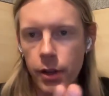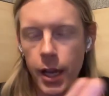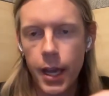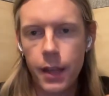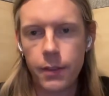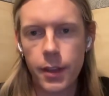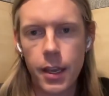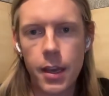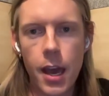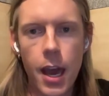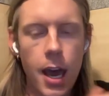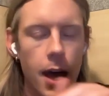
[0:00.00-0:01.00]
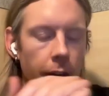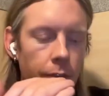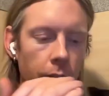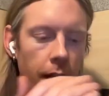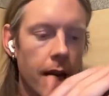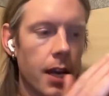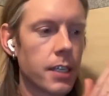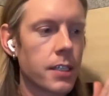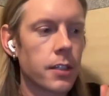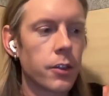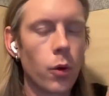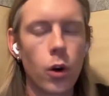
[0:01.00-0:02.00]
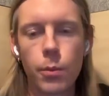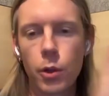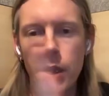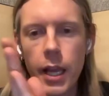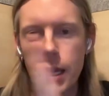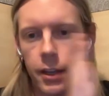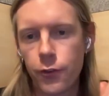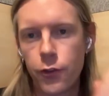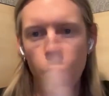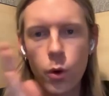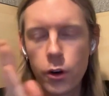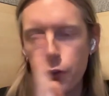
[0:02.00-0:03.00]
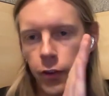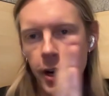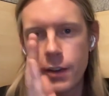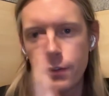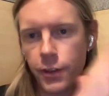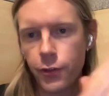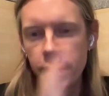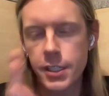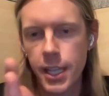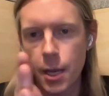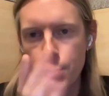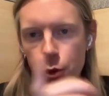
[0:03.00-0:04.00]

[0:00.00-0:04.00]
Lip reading: and they have as the normal like 4 or 5 different steps.